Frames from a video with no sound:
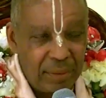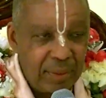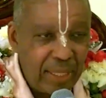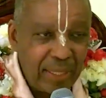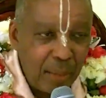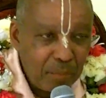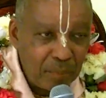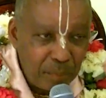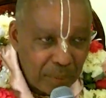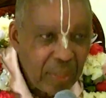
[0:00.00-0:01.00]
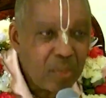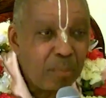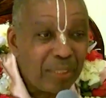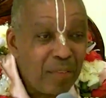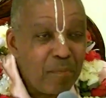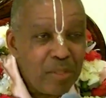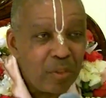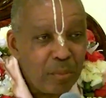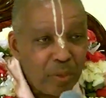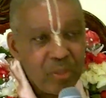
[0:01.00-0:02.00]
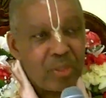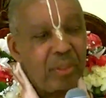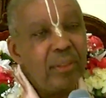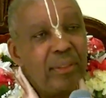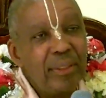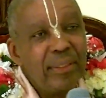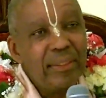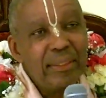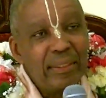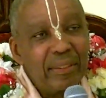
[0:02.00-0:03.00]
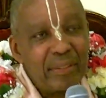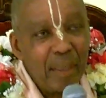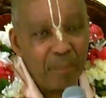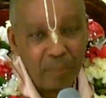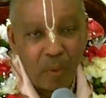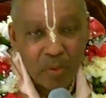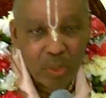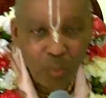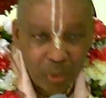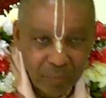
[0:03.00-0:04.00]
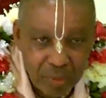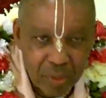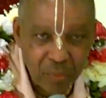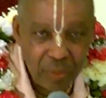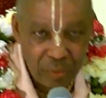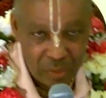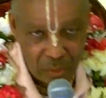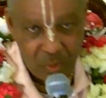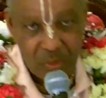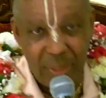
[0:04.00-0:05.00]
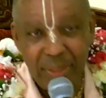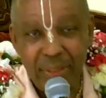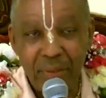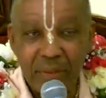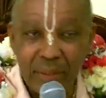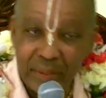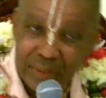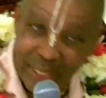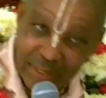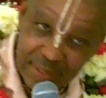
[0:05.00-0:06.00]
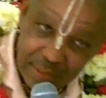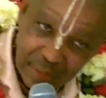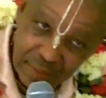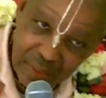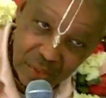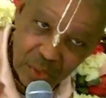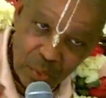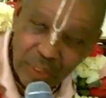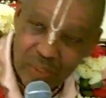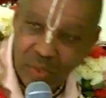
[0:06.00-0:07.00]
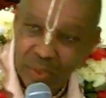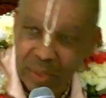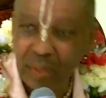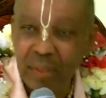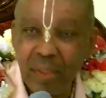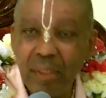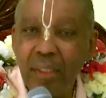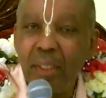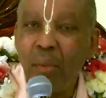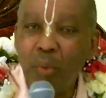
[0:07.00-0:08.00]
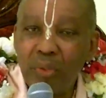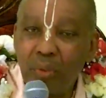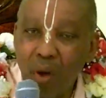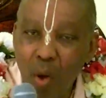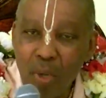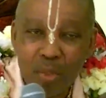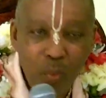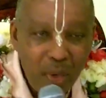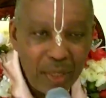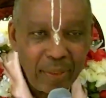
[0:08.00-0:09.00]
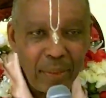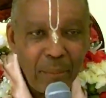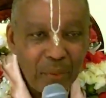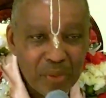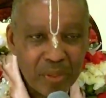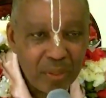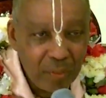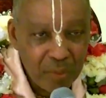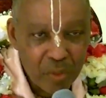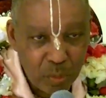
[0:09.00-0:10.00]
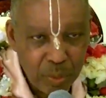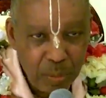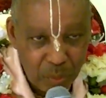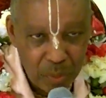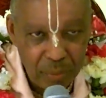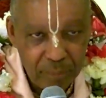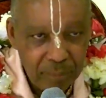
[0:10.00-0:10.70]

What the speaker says: And I'm, please give me your mercy, because I'm also one of the surrendered souls. And that's these two things are key. We should always want the mercy of the Supreme Lord.